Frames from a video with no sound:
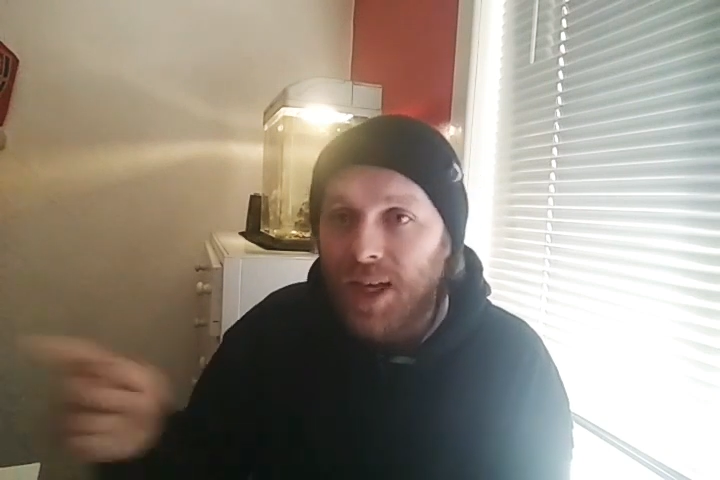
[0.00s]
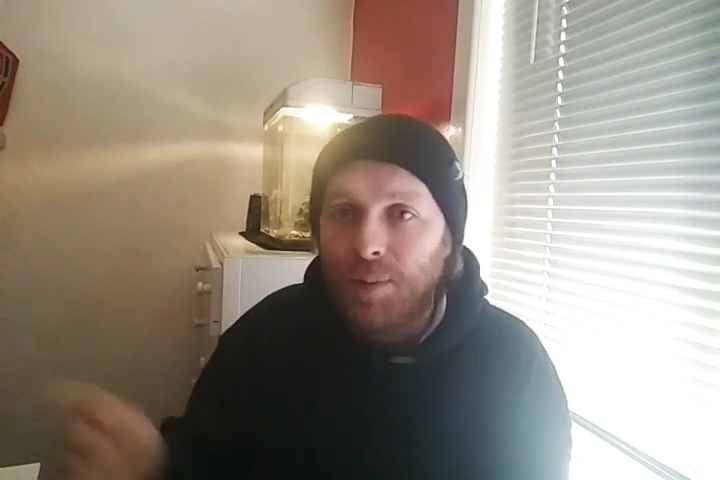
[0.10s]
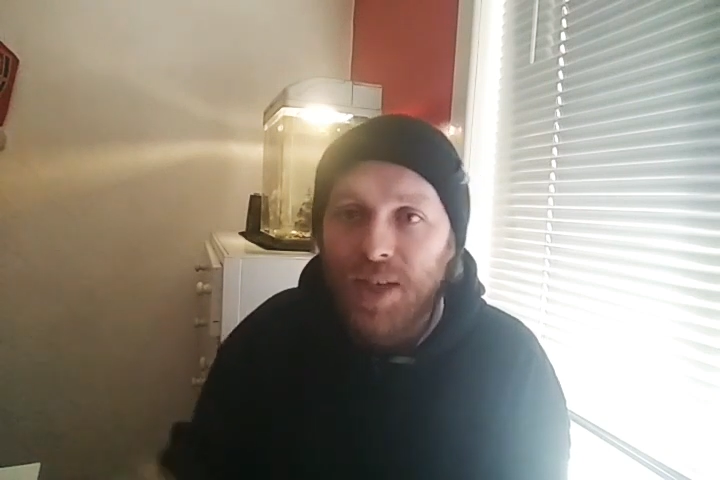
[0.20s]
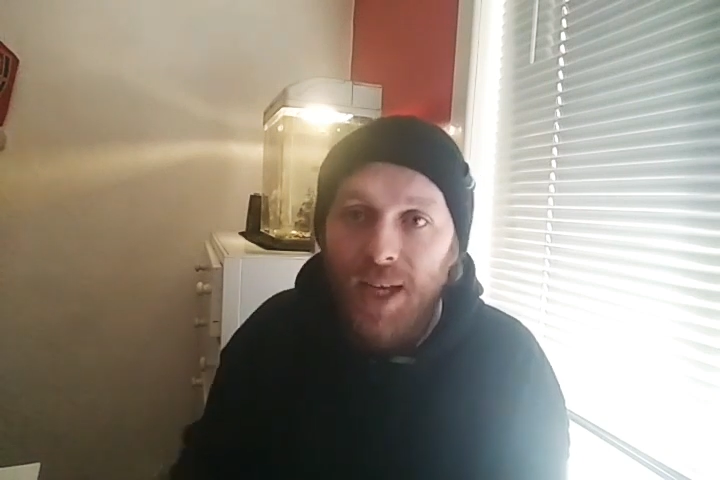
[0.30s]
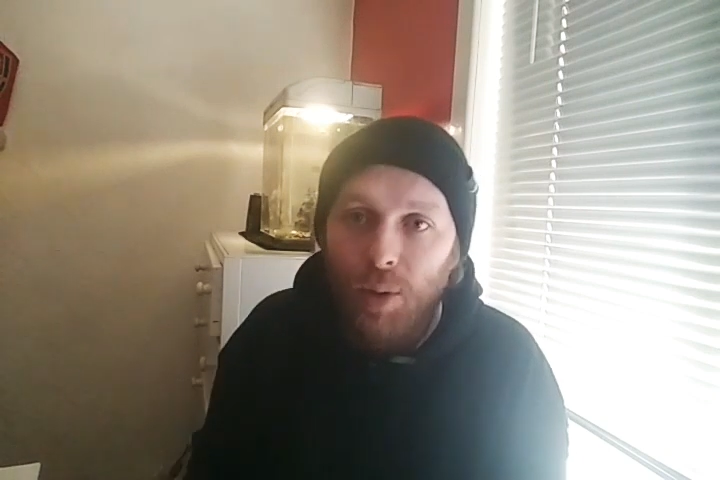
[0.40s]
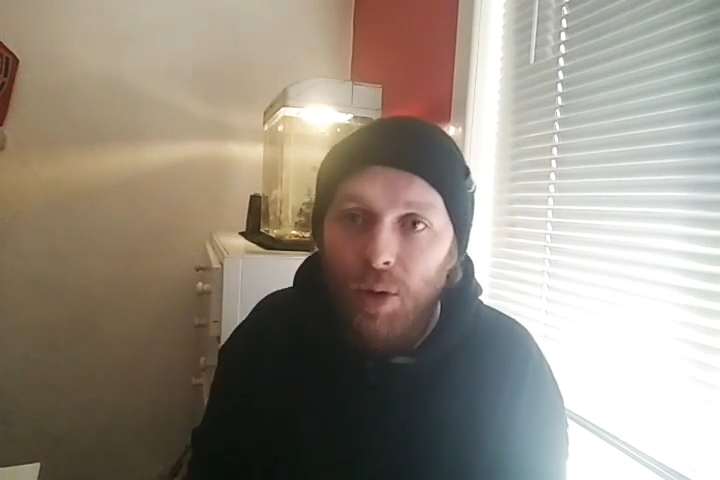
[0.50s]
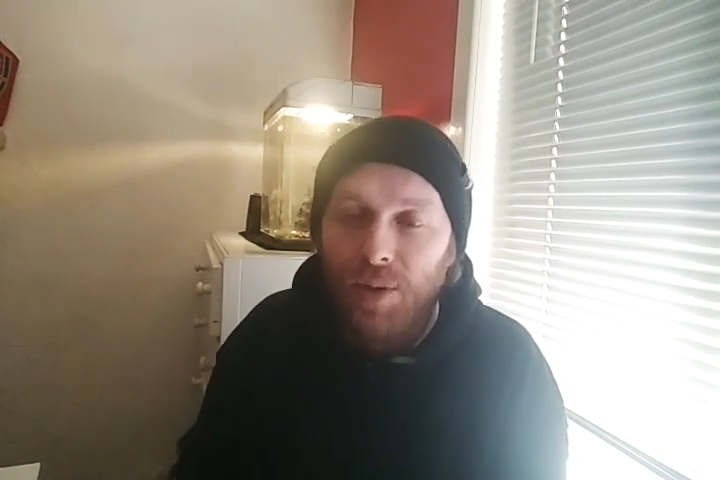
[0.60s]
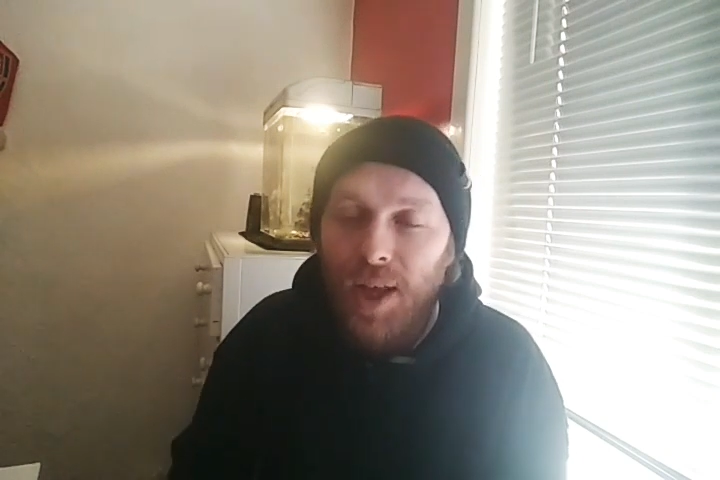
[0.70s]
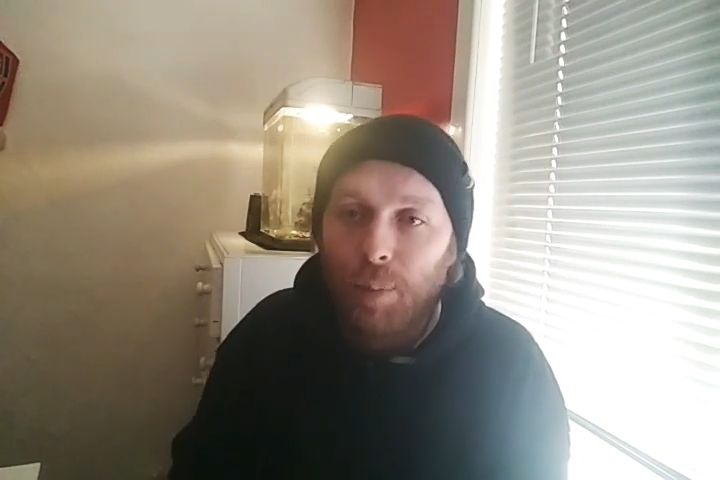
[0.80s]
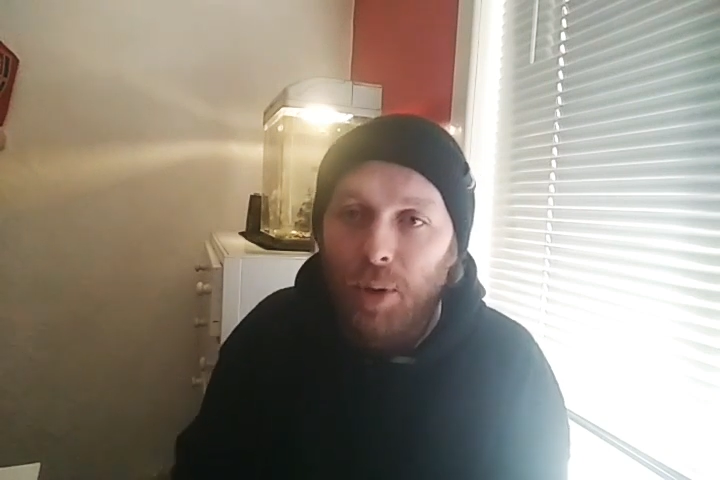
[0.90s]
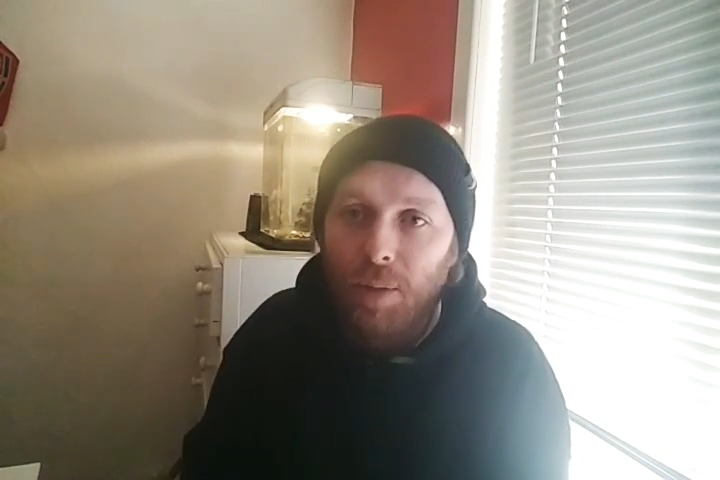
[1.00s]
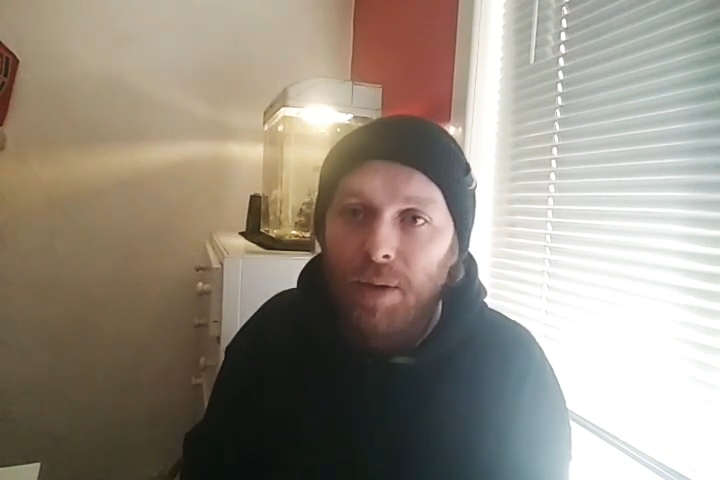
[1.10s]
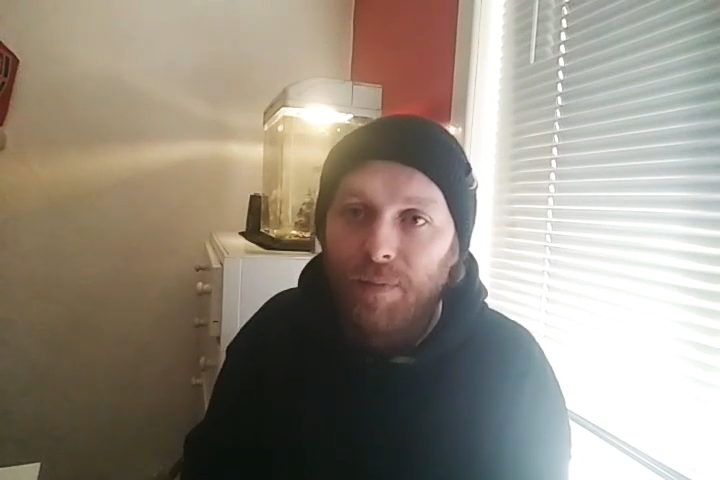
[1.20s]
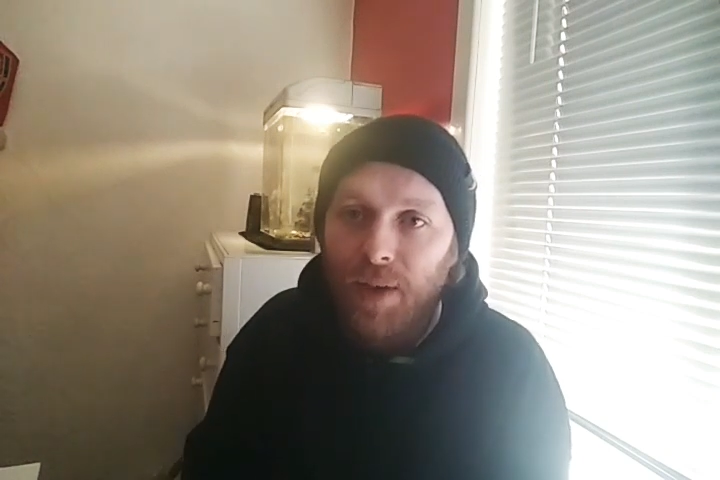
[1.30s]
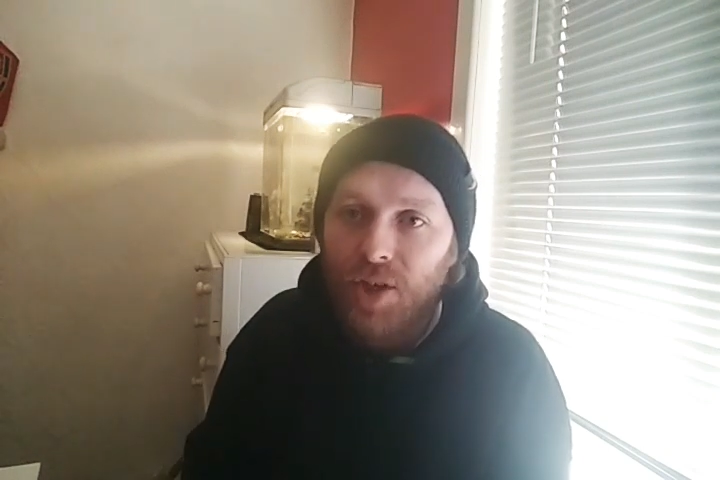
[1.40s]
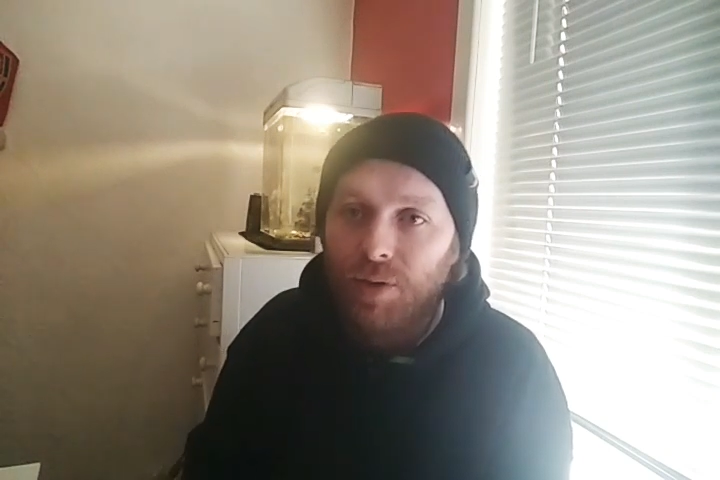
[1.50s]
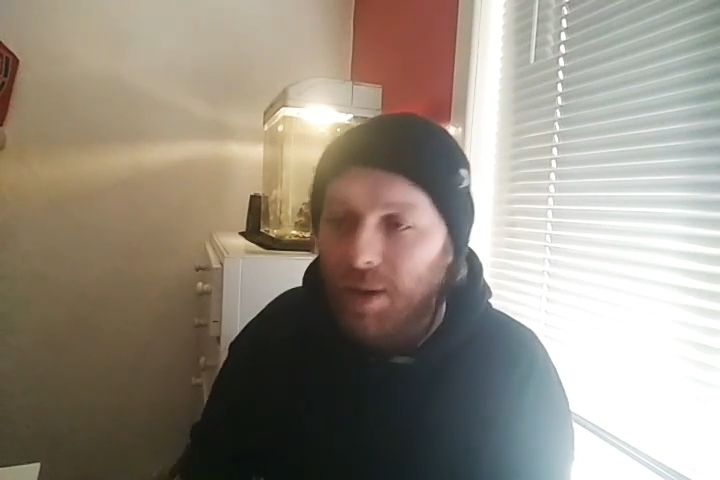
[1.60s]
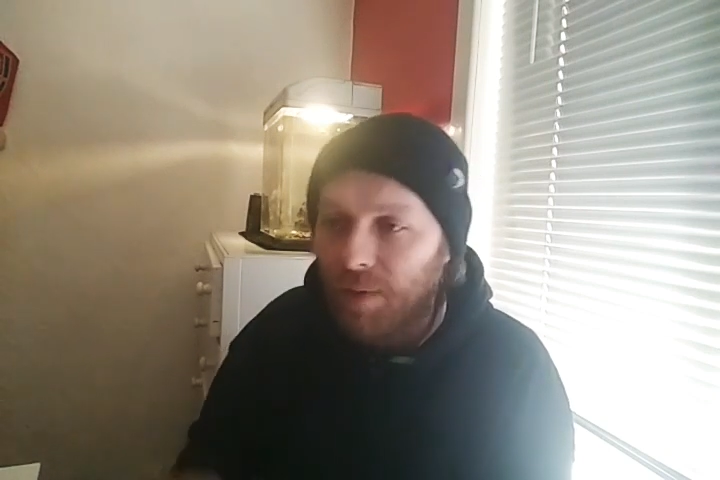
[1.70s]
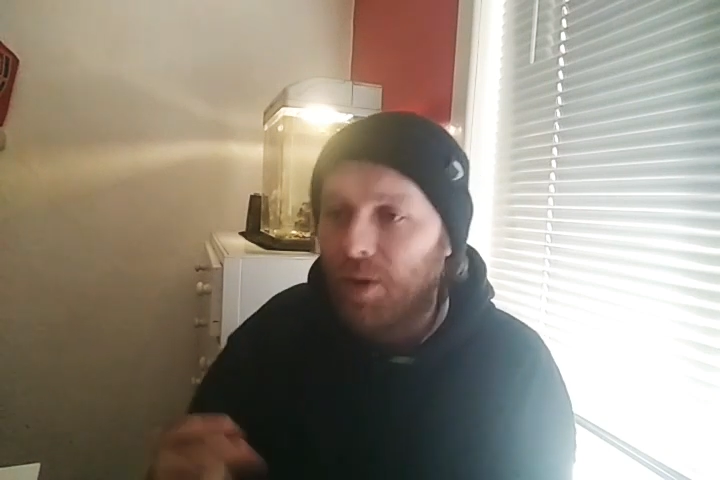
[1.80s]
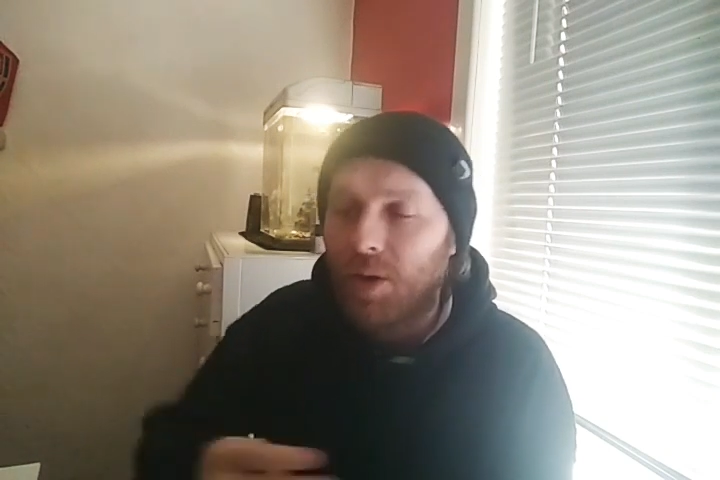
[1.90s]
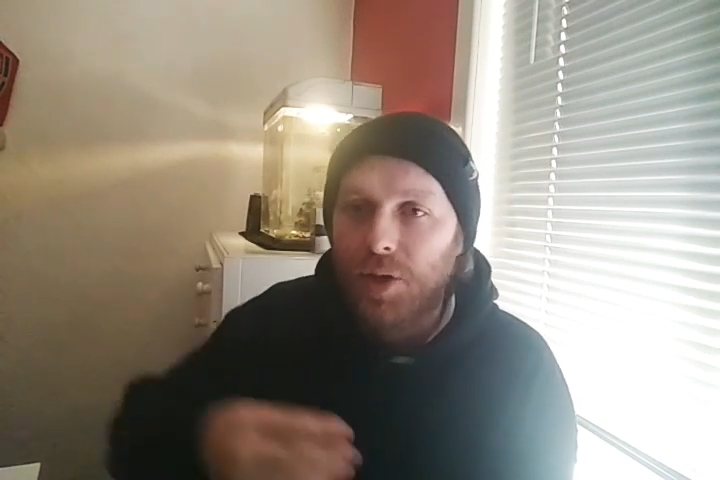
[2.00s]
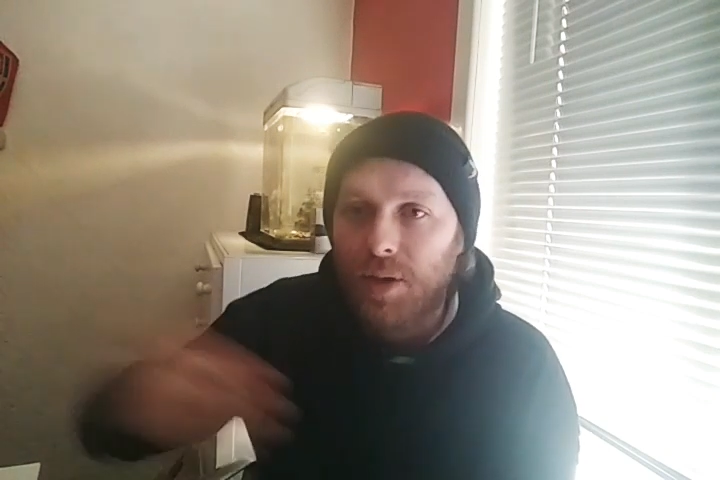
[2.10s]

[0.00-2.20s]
to now look for that permanent fixture in the first